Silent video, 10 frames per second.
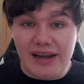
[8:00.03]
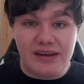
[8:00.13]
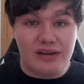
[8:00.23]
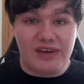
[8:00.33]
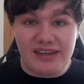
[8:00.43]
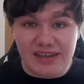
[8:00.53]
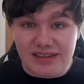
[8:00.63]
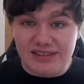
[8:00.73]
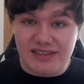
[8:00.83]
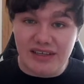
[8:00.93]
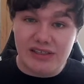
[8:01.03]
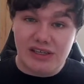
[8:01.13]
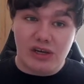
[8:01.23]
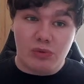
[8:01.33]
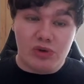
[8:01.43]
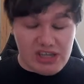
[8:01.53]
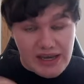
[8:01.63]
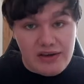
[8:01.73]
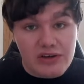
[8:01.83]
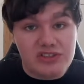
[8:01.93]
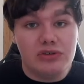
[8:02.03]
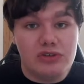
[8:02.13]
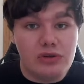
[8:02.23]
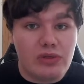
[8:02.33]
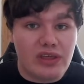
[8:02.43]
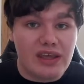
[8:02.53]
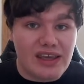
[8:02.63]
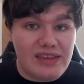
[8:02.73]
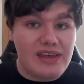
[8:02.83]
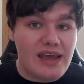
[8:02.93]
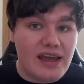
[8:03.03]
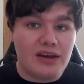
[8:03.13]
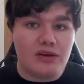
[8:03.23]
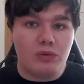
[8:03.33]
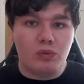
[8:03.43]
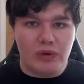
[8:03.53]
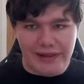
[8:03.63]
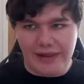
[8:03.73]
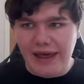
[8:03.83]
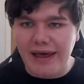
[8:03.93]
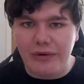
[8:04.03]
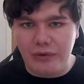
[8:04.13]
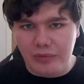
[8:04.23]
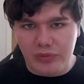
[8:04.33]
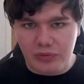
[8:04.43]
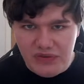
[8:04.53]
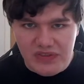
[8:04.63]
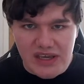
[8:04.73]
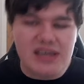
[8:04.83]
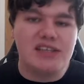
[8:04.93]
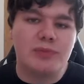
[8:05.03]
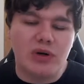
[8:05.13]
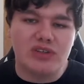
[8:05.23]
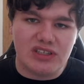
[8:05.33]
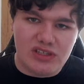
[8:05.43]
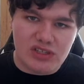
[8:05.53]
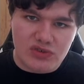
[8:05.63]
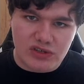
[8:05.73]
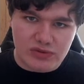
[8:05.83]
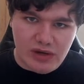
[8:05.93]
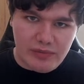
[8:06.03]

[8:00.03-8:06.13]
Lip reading: of identity, which I also do think in the end will help with the esports industry as well,